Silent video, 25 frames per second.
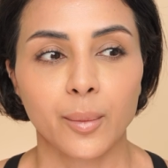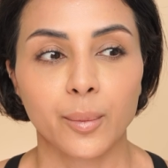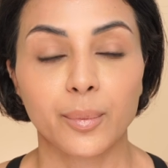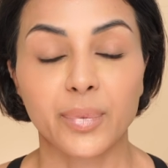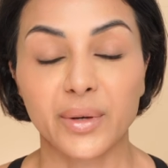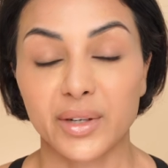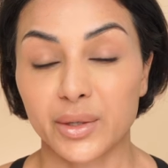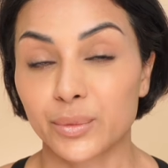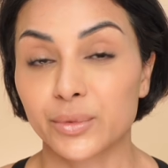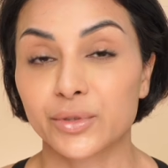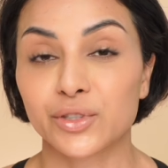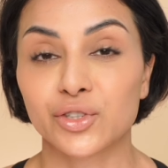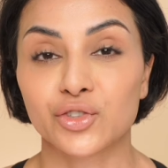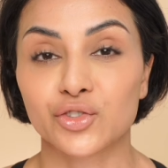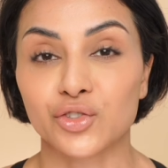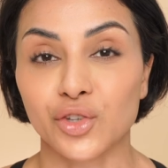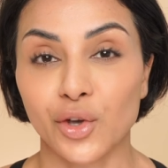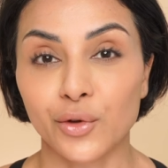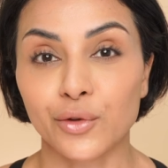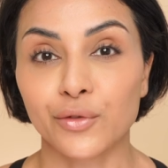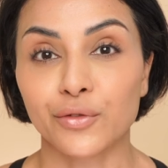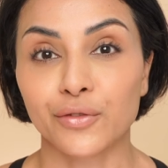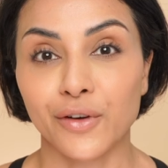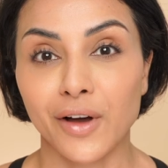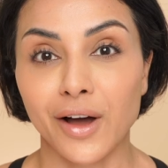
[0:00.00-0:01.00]
but it was
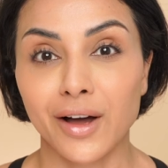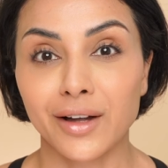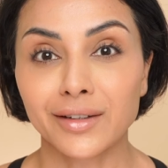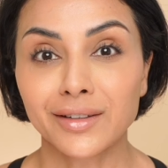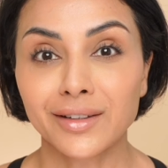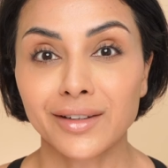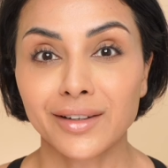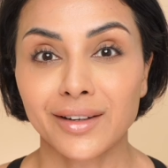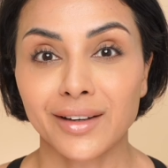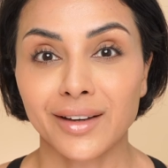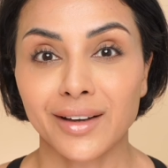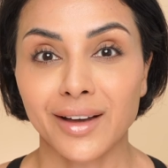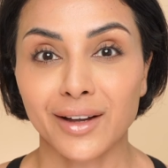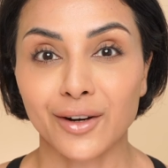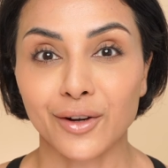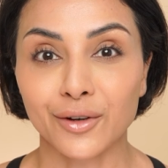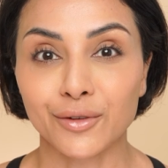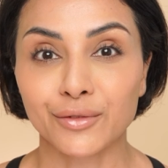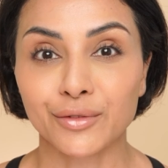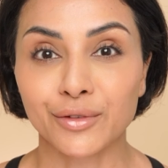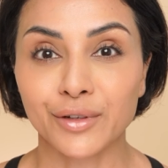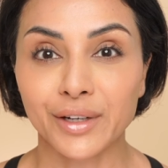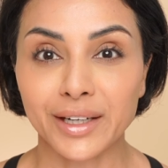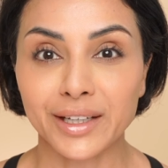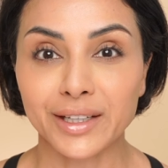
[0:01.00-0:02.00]
so fun. And I
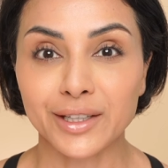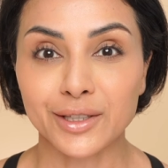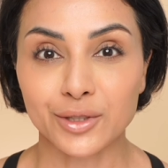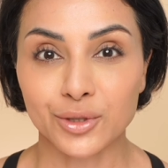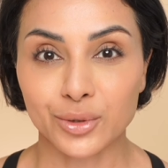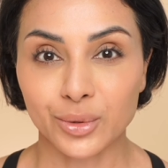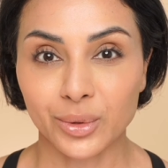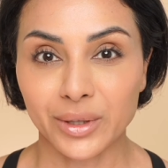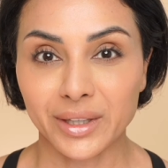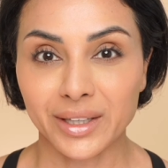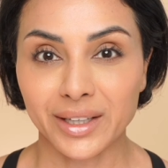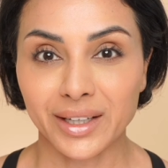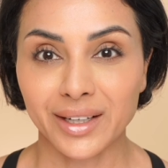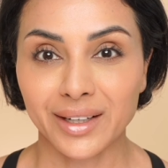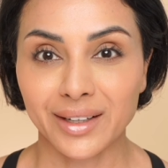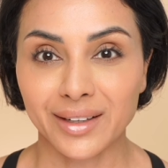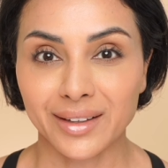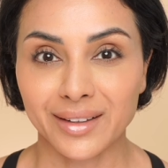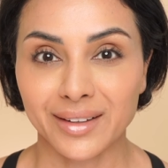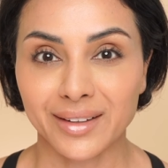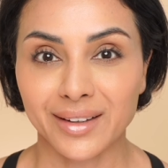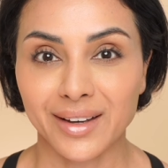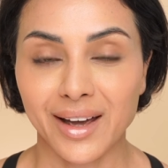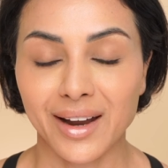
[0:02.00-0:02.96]
really enjoyed it.